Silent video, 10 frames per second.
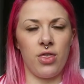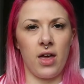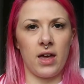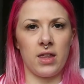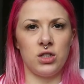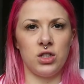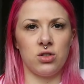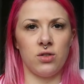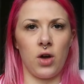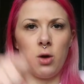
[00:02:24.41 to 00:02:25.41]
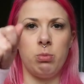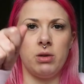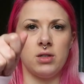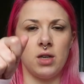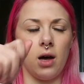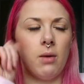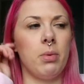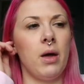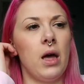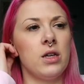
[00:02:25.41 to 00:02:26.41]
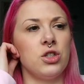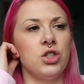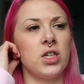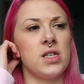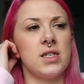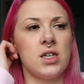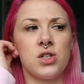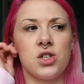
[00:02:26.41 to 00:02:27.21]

thing and then she sort of opens it up so she can see your